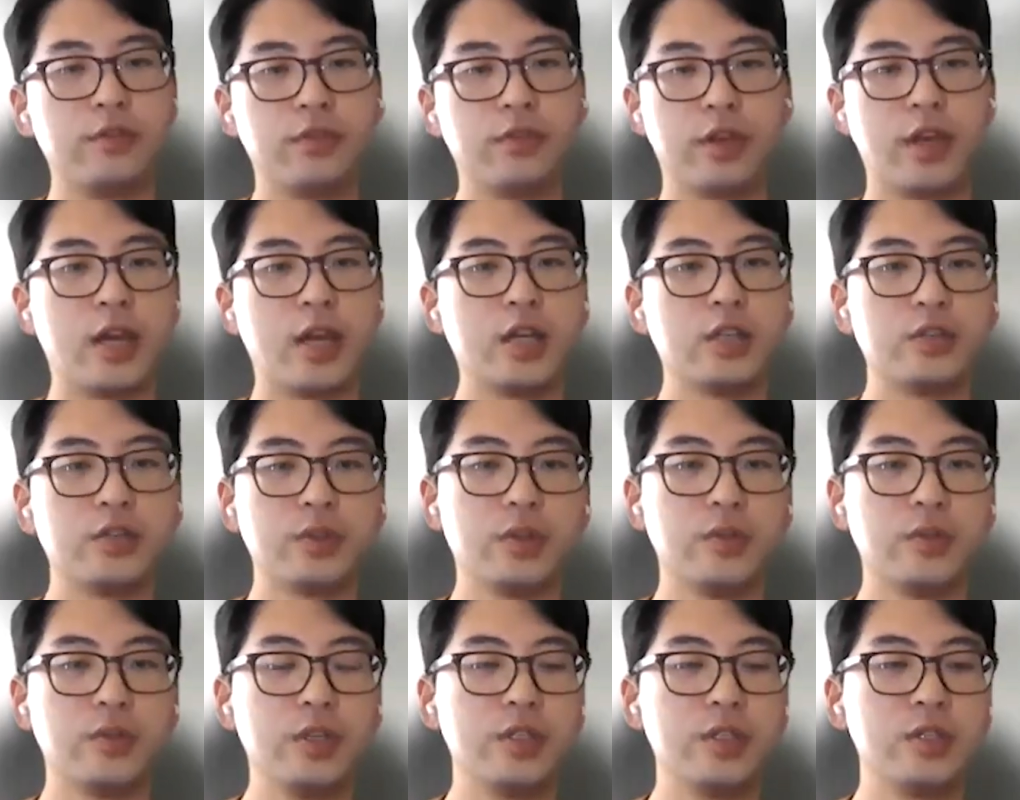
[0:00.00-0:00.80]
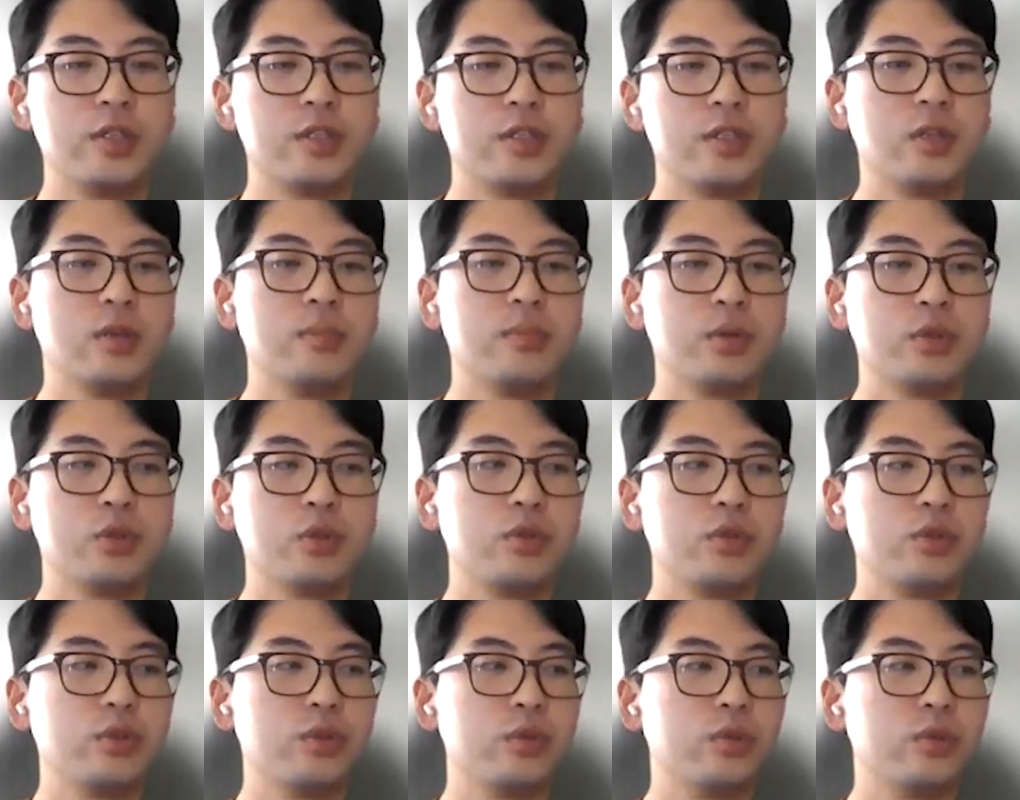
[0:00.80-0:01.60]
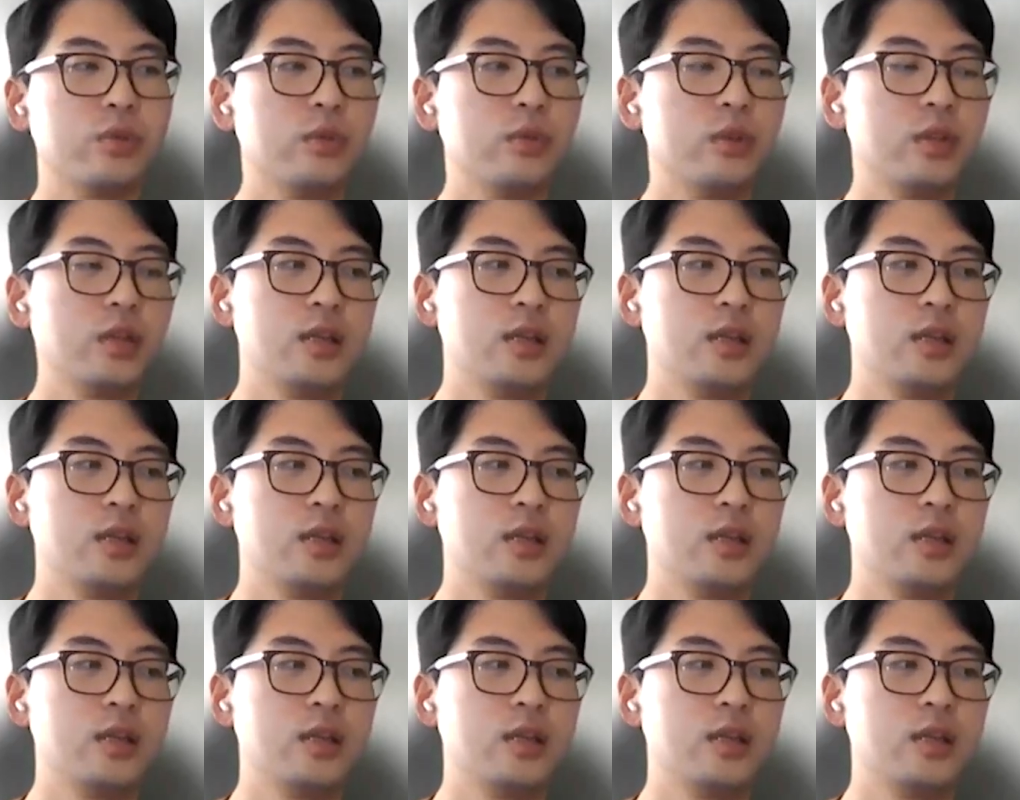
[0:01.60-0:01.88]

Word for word: one, for cash flow reasons, and number two,